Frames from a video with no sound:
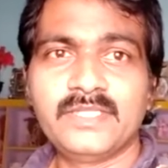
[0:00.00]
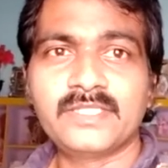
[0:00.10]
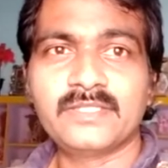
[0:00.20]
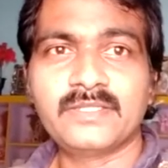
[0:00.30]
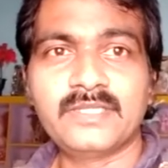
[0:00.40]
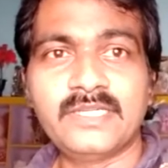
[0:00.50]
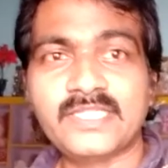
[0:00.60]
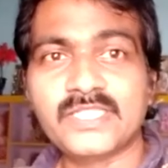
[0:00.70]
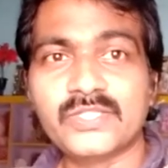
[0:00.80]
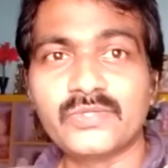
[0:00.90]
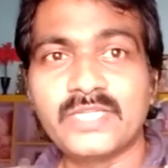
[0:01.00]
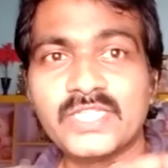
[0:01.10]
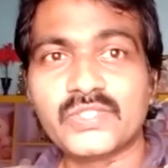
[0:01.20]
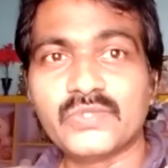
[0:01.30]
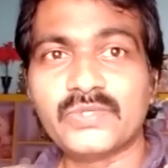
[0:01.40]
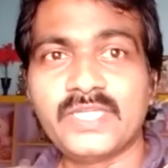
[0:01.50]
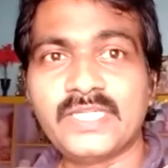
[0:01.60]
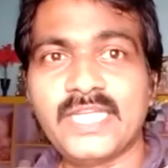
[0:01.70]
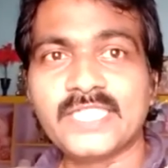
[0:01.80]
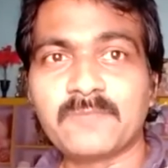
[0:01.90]
so the story
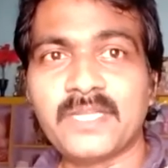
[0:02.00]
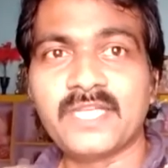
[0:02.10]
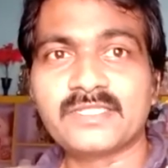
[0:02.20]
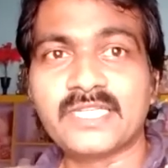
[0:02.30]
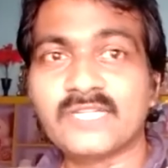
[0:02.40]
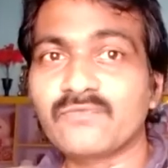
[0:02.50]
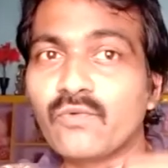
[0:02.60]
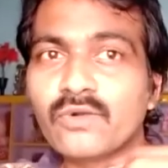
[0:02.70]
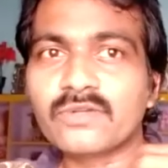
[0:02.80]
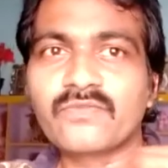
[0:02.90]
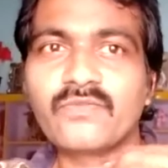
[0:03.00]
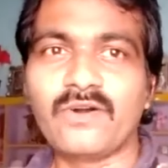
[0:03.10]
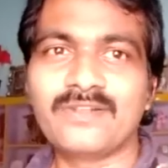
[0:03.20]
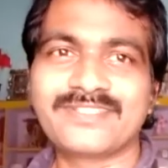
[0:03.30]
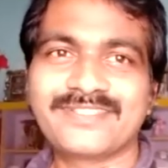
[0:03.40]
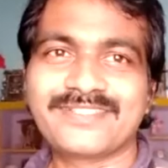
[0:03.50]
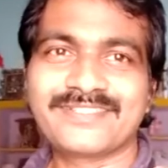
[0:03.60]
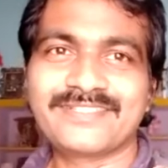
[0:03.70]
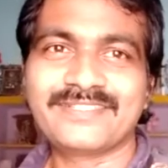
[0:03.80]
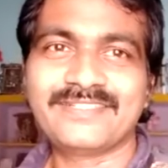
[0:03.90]
takes place at
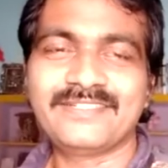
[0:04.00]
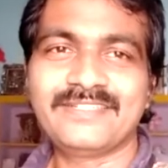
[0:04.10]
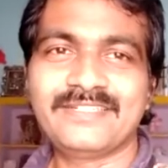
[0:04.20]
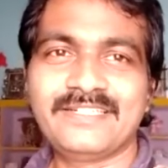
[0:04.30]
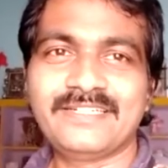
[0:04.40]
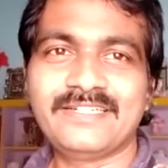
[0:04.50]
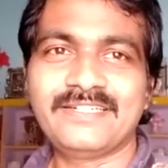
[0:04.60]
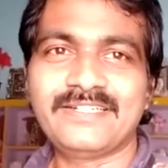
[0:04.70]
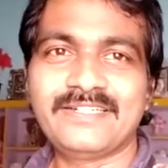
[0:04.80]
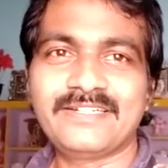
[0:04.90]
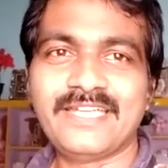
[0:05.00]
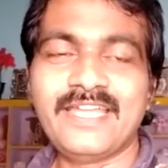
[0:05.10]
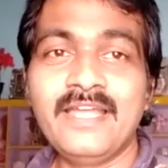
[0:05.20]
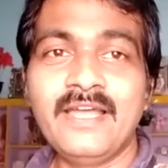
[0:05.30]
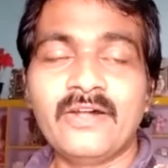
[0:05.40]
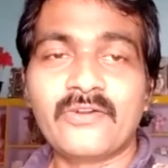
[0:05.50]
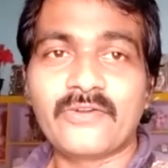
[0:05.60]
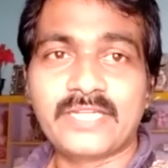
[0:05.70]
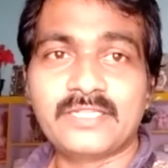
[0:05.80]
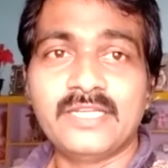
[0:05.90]
waterfalls. Okay,
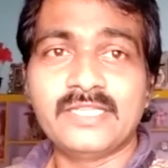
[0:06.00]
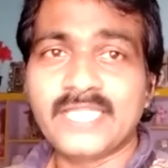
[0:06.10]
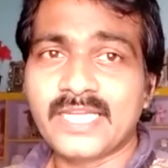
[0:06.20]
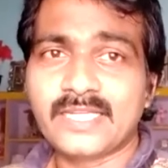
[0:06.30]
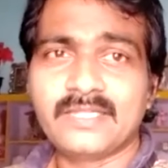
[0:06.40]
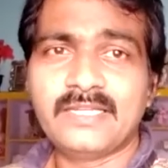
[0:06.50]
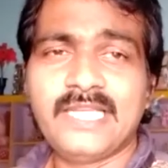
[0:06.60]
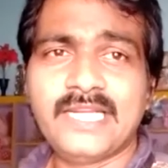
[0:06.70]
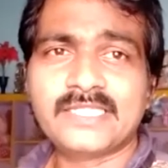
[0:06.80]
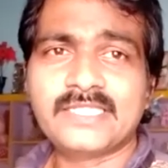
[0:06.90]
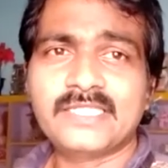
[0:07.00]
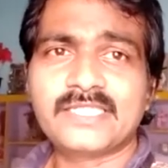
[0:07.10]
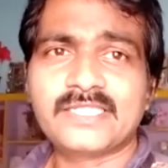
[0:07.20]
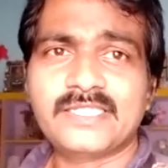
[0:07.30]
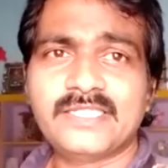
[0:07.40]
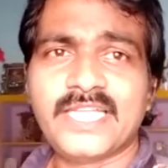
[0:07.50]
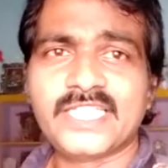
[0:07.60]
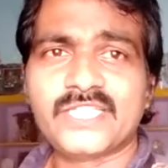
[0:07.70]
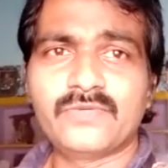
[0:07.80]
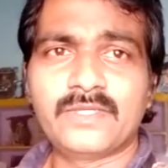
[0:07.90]
right. Then let us see this
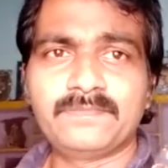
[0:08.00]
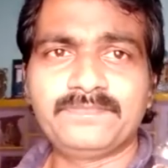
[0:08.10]
next one.